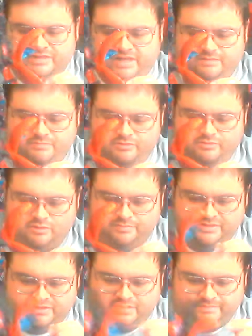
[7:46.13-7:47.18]
ant mode
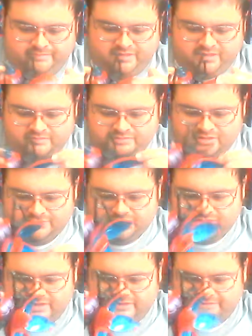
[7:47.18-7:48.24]
opens up and becomes
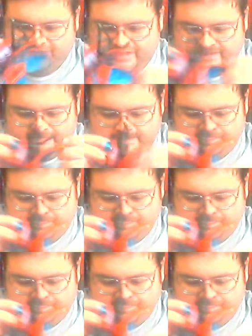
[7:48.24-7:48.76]
almost like a fan,